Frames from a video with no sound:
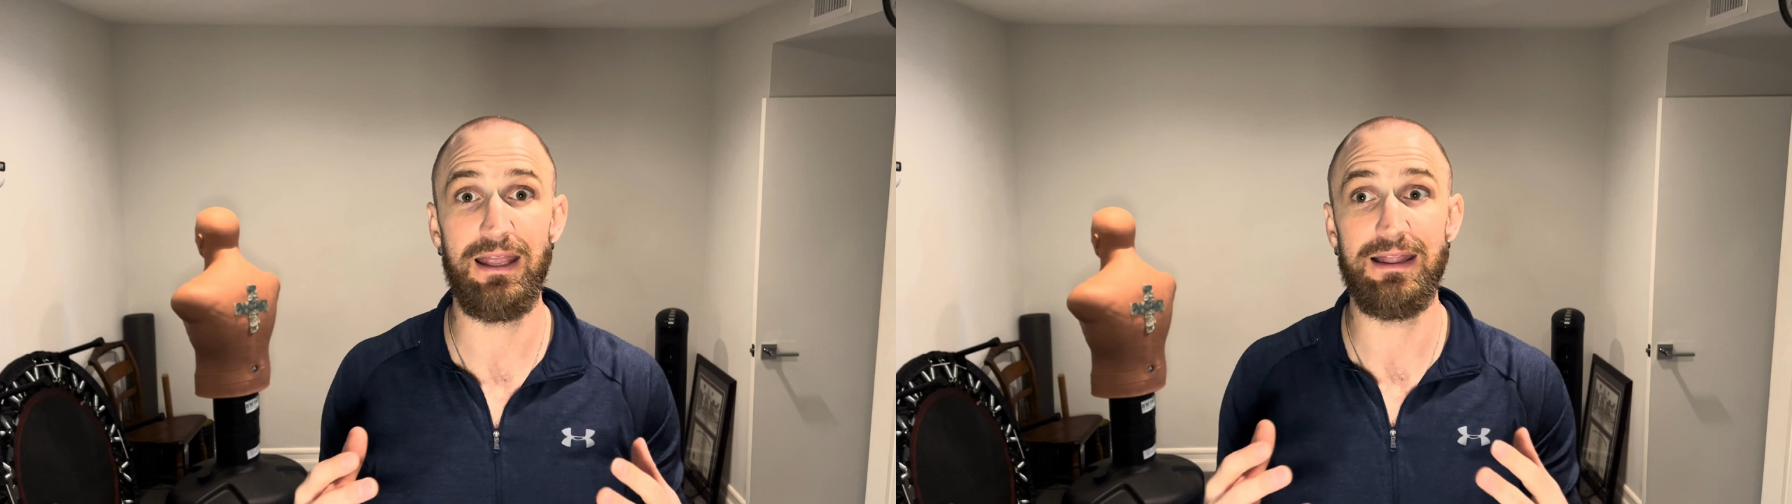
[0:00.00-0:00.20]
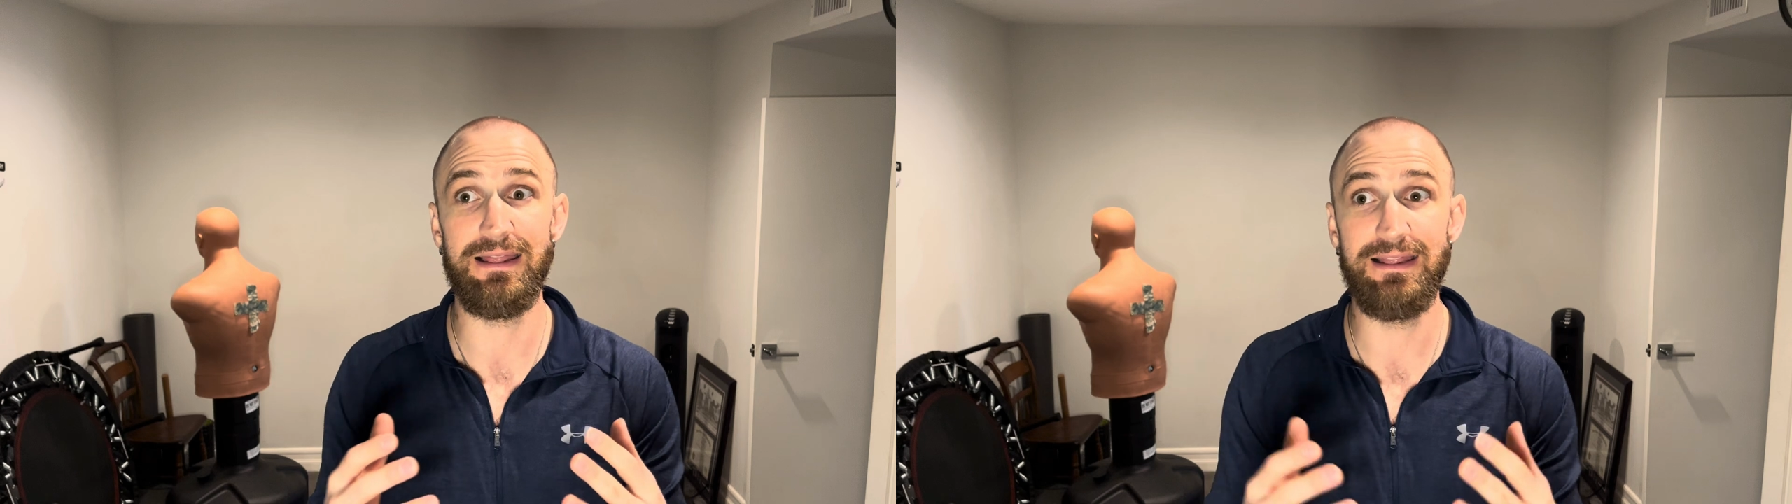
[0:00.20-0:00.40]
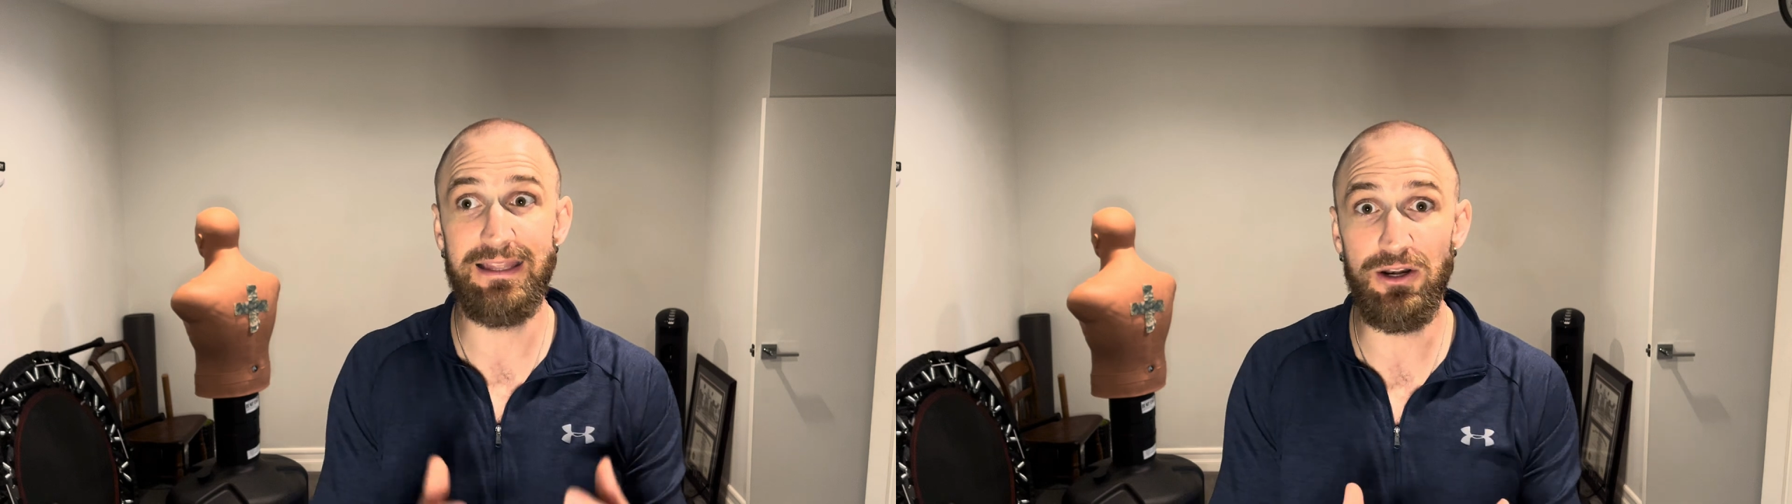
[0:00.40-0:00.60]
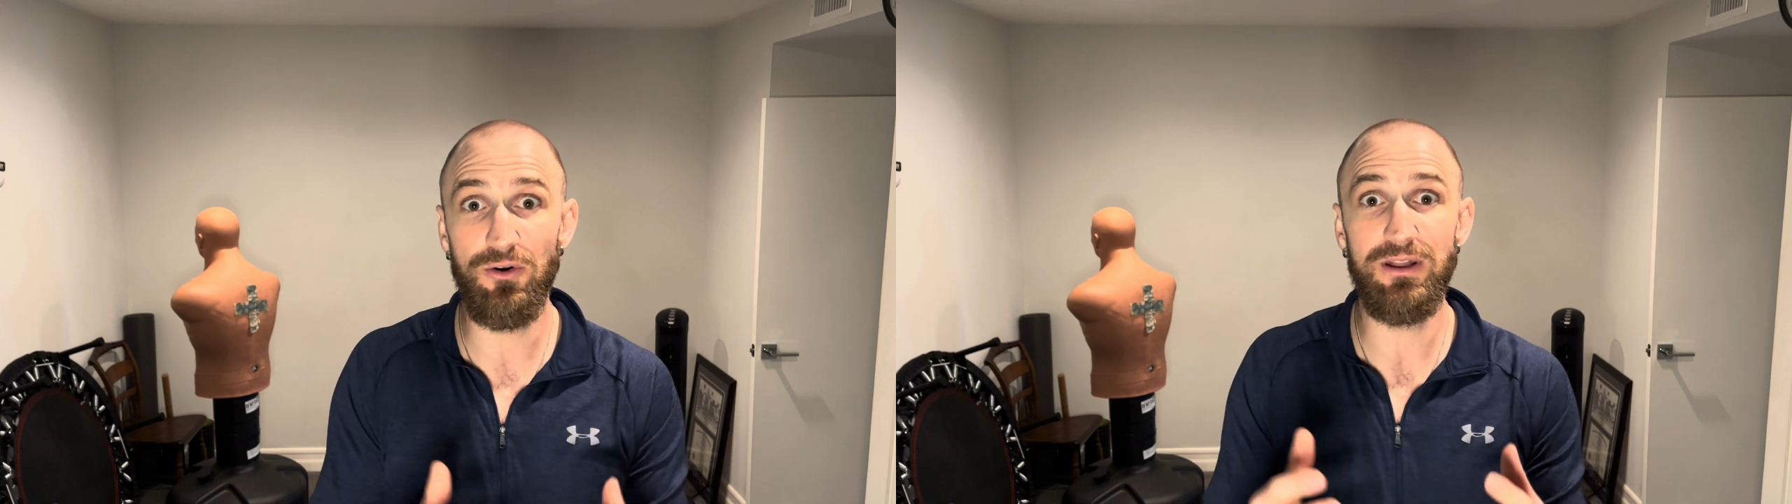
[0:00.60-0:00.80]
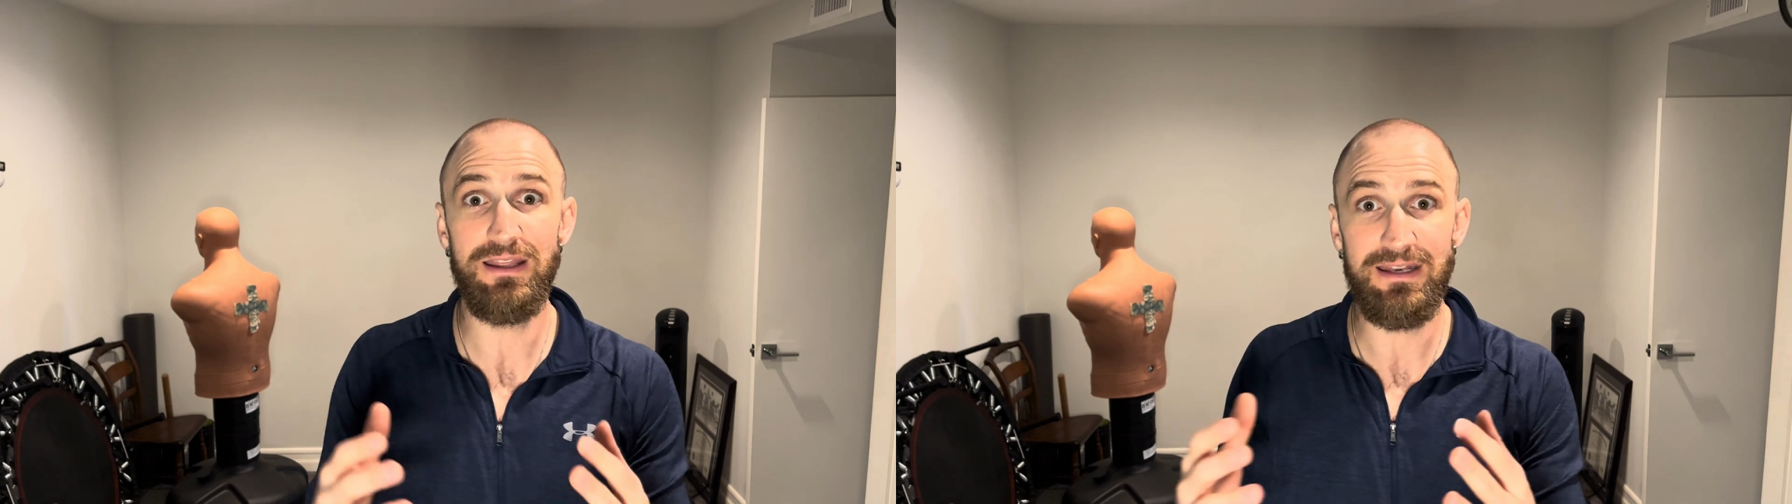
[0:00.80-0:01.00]

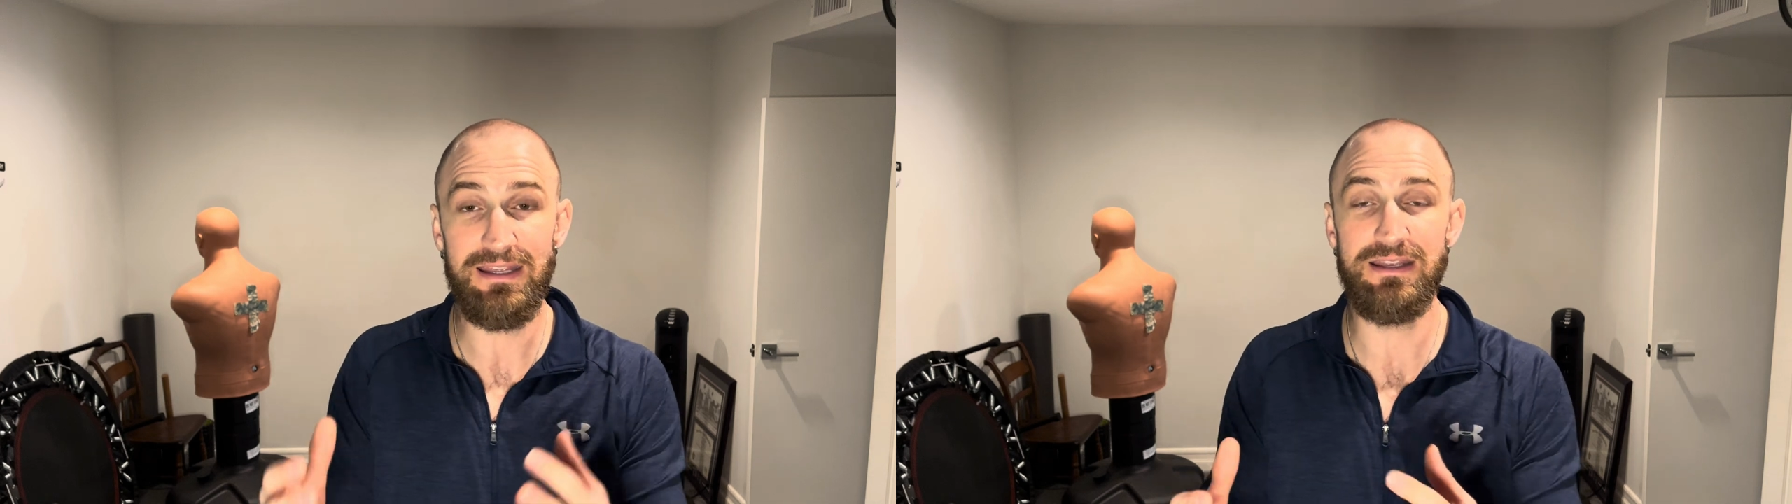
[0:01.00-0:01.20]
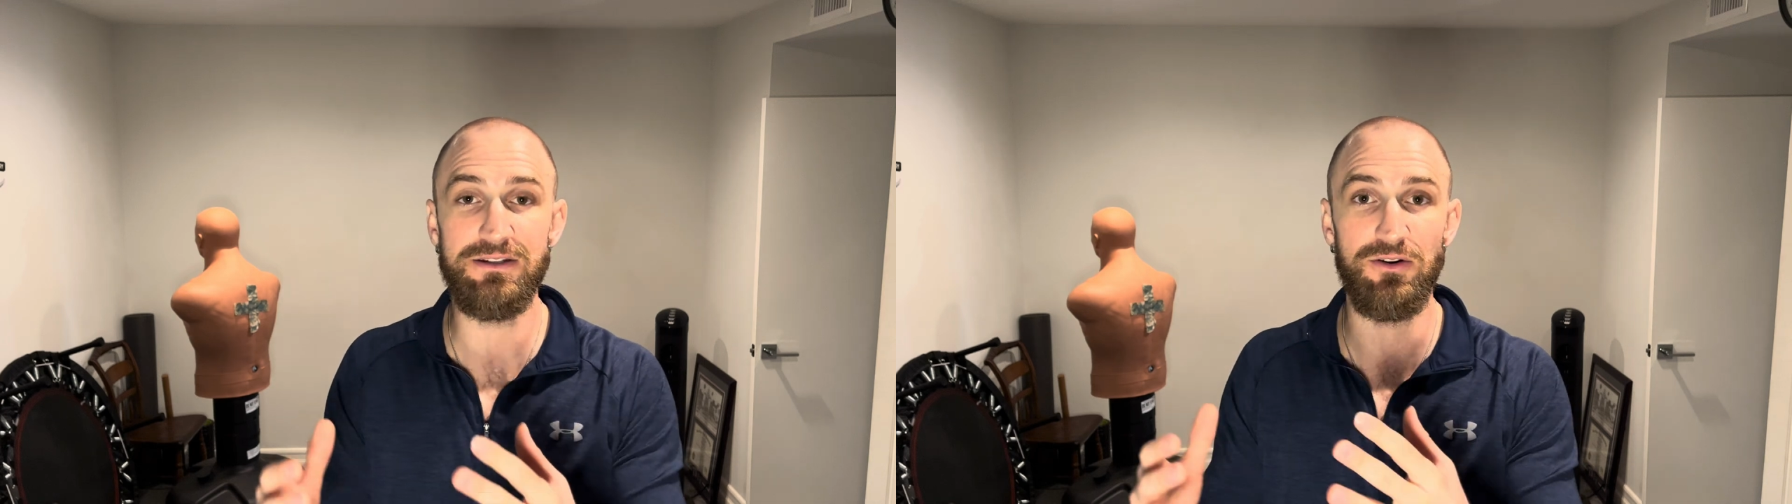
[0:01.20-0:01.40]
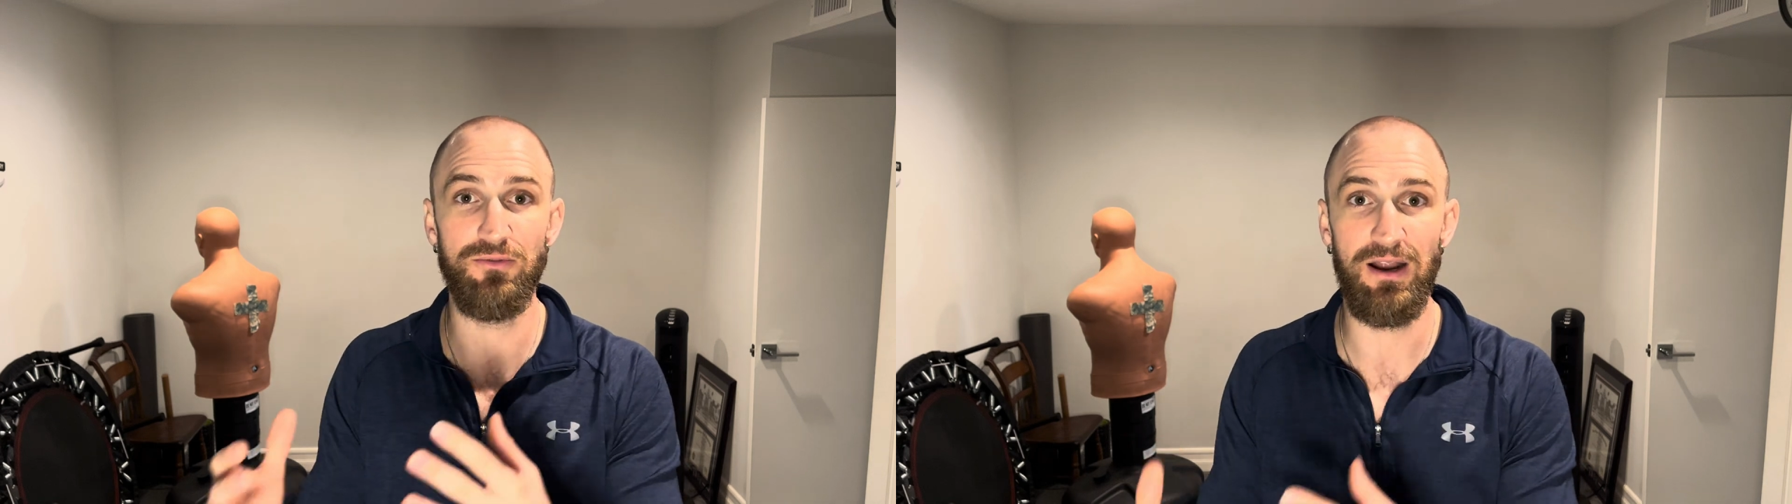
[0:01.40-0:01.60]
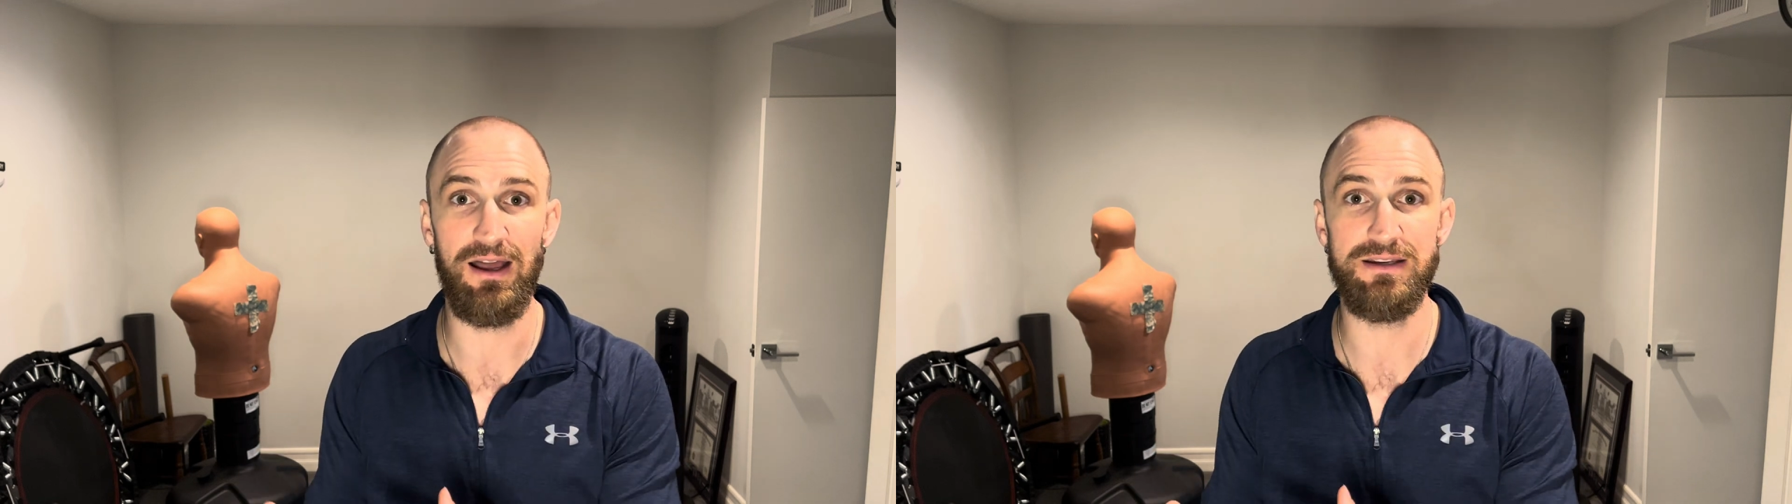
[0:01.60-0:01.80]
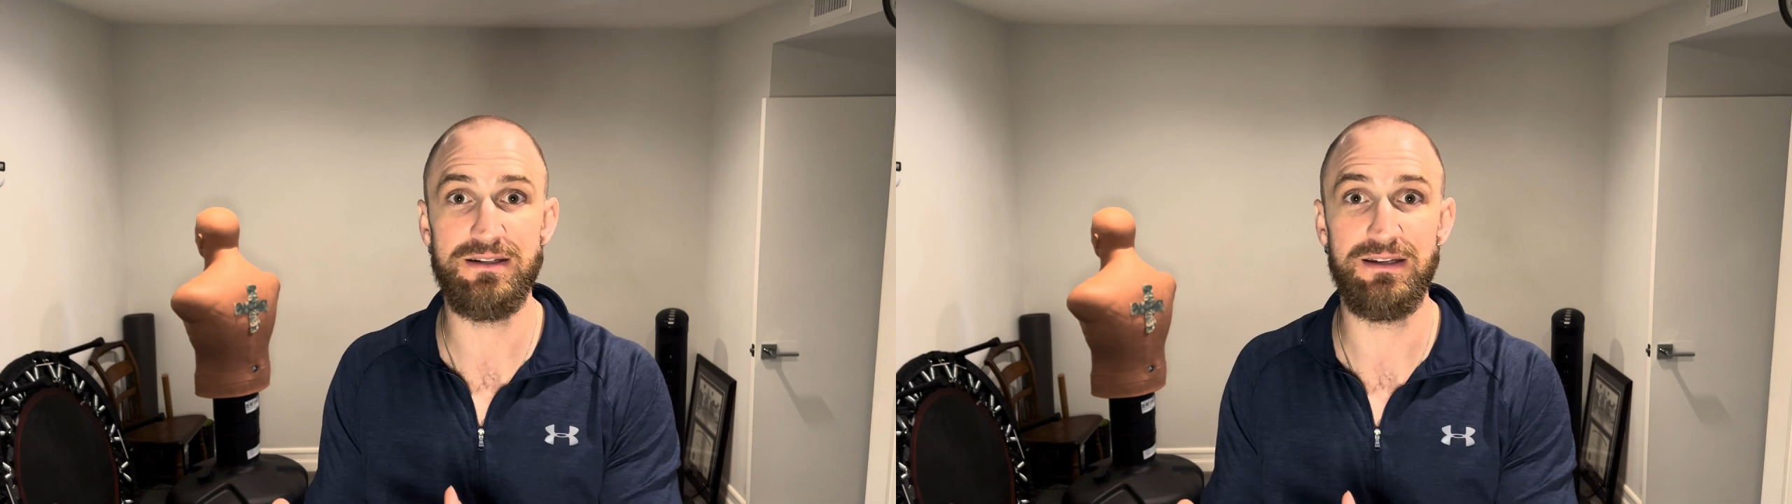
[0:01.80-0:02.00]
literally need to
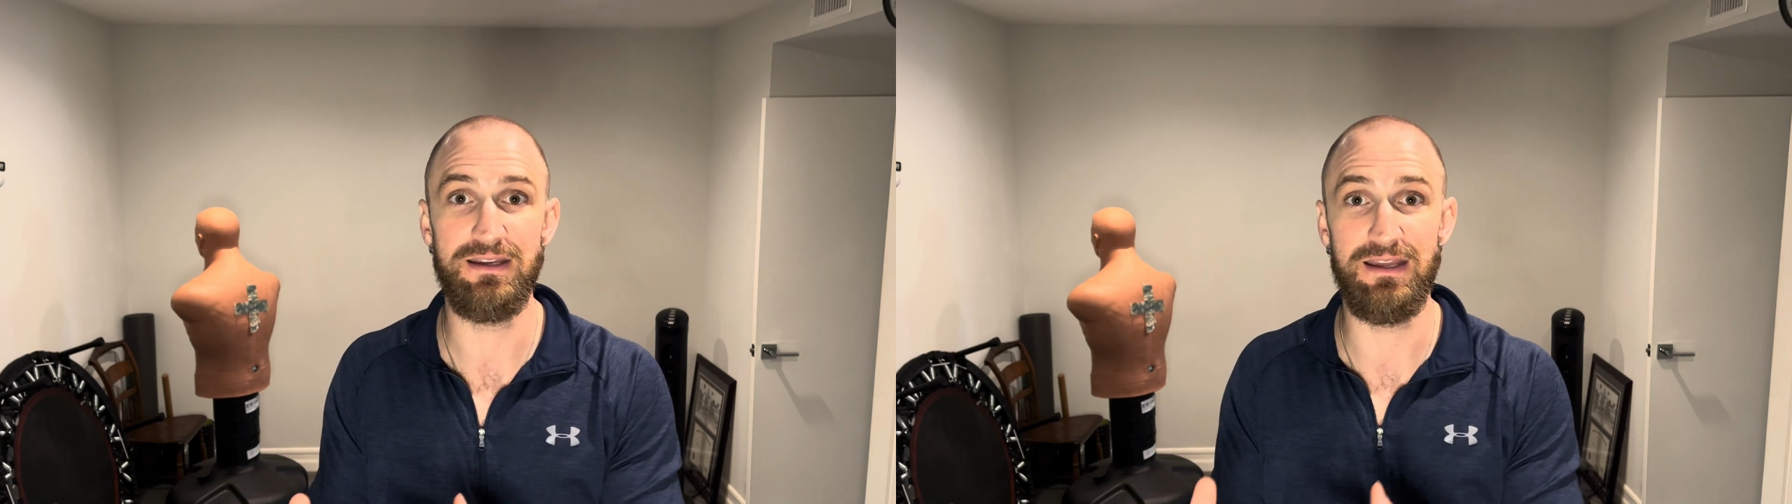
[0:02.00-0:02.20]
rest